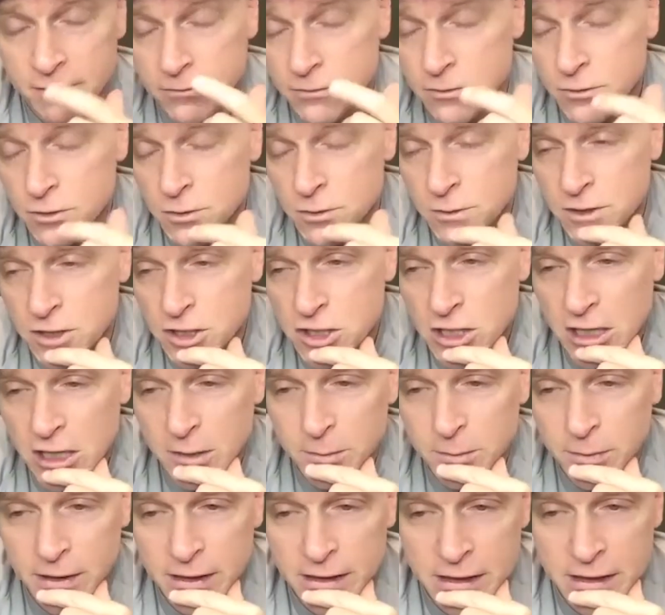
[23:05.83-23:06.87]
we just
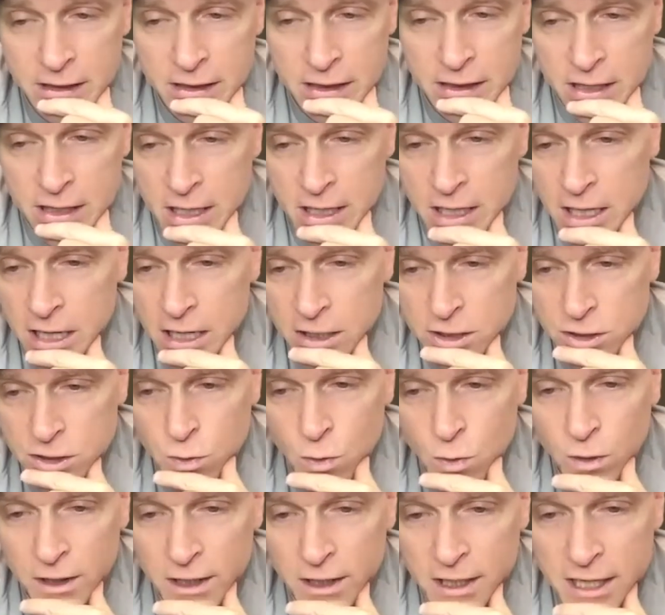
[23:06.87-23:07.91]
celebrated uh,
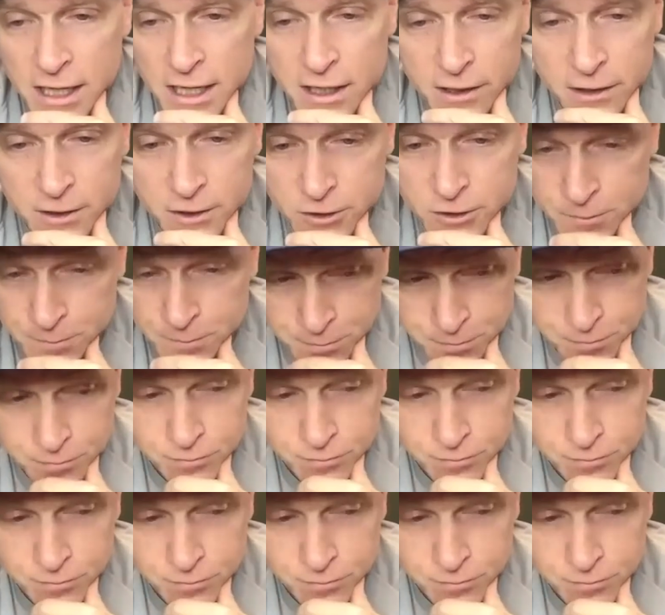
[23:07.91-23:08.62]
20 years,